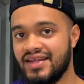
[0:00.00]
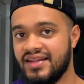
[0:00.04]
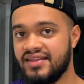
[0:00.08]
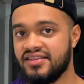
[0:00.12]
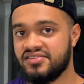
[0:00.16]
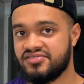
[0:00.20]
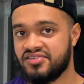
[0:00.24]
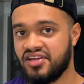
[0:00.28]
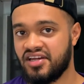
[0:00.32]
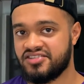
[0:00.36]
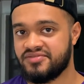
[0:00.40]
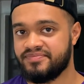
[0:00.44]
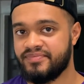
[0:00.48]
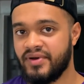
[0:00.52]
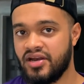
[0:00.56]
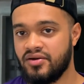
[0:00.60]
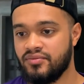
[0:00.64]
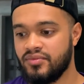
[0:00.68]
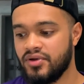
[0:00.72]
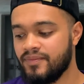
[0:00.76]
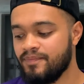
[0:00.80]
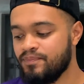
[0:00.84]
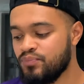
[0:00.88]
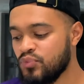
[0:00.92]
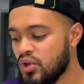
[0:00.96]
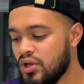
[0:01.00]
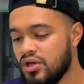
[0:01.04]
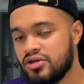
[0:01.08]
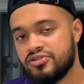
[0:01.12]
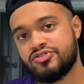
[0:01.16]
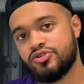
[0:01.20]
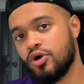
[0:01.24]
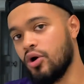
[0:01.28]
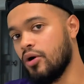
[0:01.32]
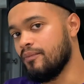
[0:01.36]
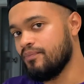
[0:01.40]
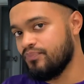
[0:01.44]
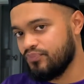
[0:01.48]
in this experiment.
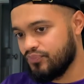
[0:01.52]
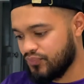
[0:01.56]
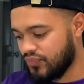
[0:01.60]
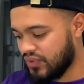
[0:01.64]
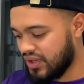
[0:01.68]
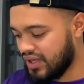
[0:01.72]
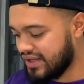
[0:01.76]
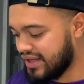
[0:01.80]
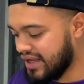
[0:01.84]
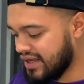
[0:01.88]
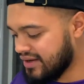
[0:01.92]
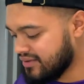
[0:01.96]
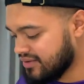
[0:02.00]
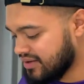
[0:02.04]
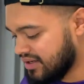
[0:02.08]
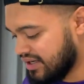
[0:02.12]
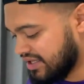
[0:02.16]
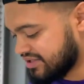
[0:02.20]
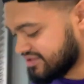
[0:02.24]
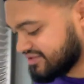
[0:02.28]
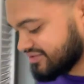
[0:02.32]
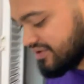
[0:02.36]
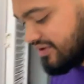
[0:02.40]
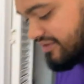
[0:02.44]
So again, let's